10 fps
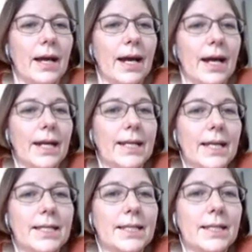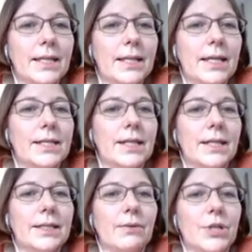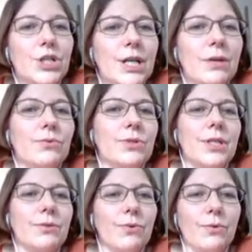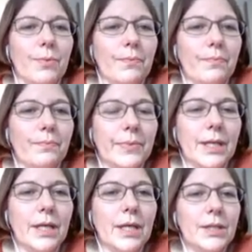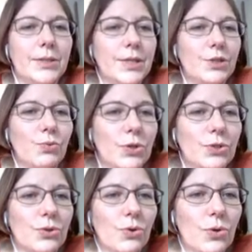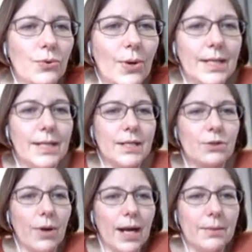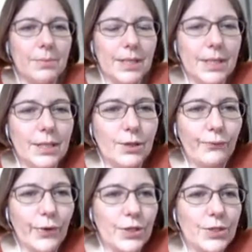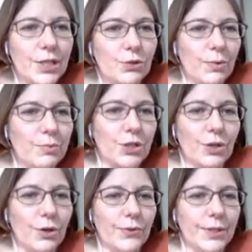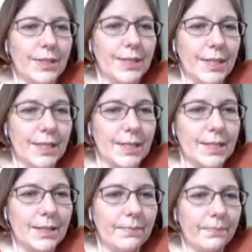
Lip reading: ARDS is an heterogeneous syndrome. This was already described in the first description of the disease.